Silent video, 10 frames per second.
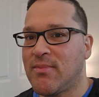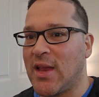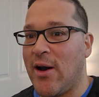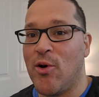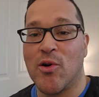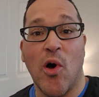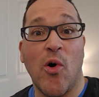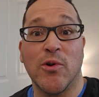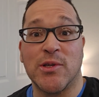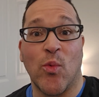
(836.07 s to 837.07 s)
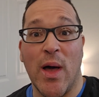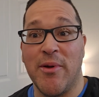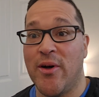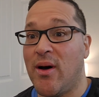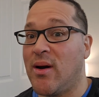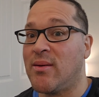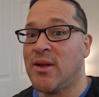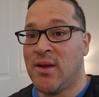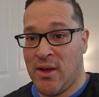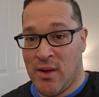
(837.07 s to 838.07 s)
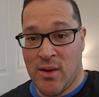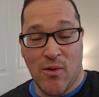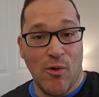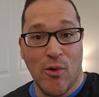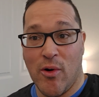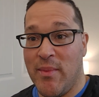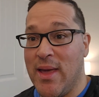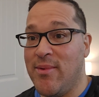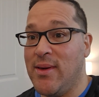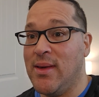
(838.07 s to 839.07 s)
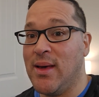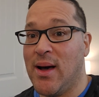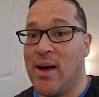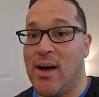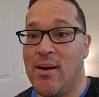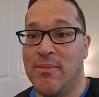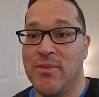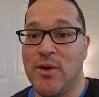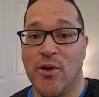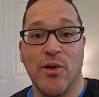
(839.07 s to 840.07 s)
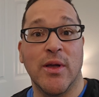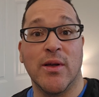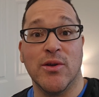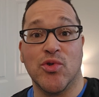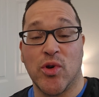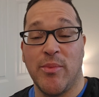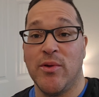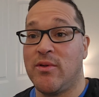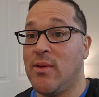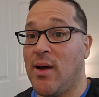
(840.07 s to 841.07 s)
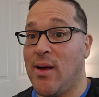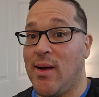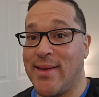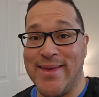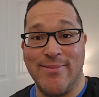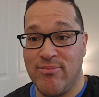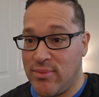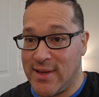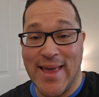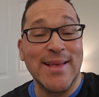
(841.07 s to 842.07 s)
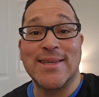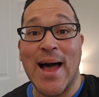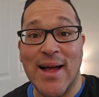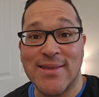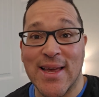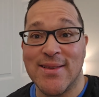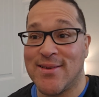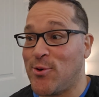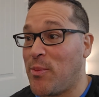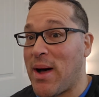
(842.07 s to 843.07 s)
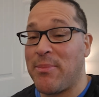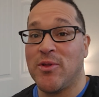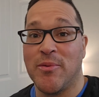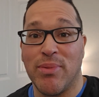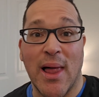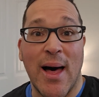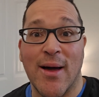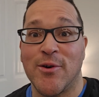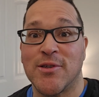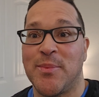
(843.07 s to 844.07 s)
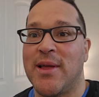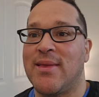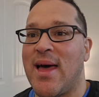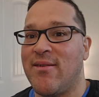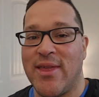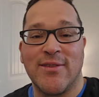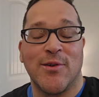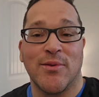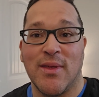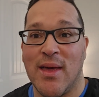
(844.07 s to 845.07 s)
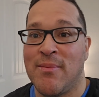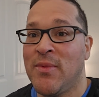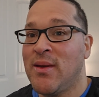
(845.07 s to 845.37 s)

co-host a webinar, or maybe you can contribute guest content to a popular blog or something like that, if that's your thing.